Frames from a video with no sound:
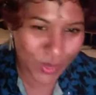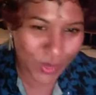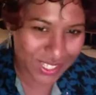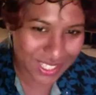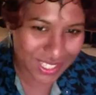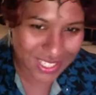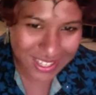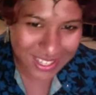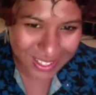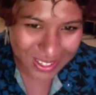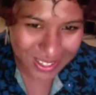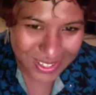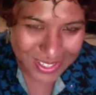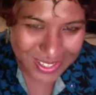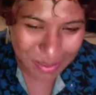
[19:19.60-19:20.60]
quickly tell
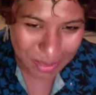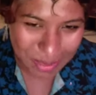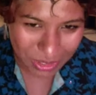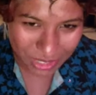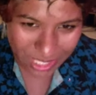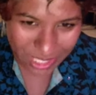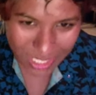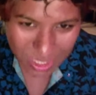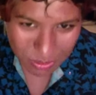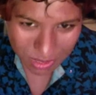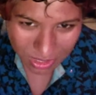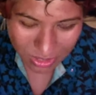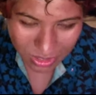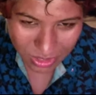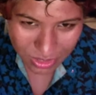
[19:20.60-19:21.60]
us about the
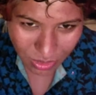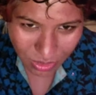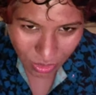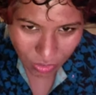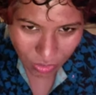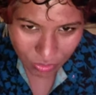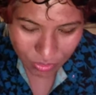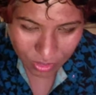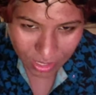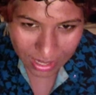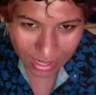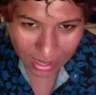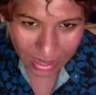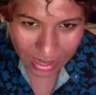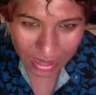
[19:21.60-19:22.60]
experience of
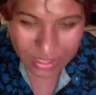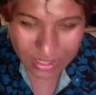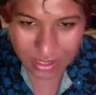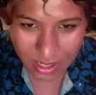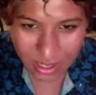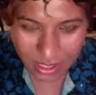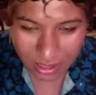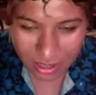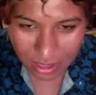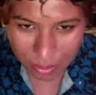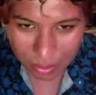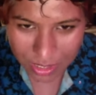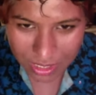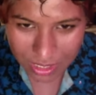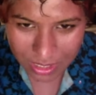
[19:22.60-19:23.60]
starting a
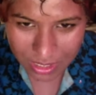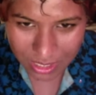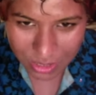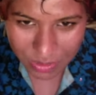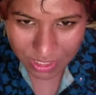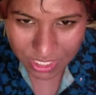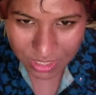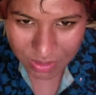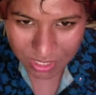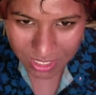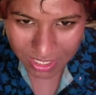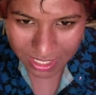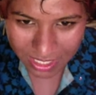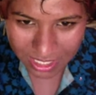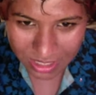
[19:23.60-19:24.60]
company as well as being
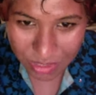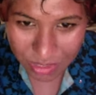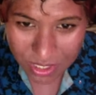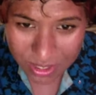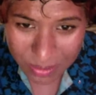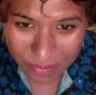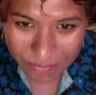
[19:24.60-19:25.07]
an academic.